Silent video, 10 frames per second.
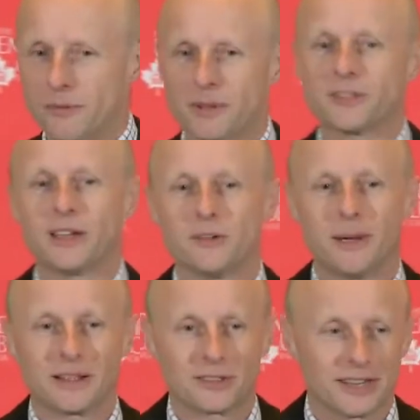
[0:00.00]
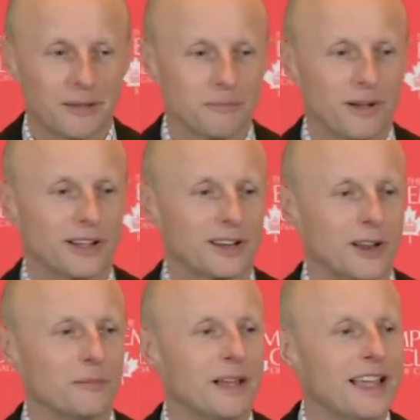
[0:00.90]
we must get you back to the Empire
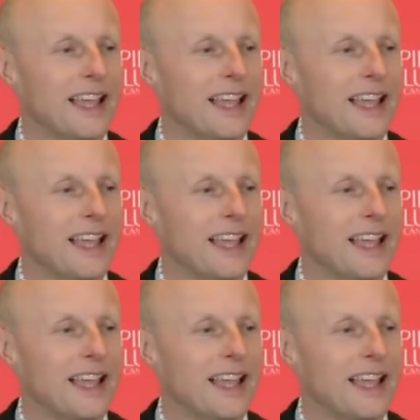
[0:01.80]
Club.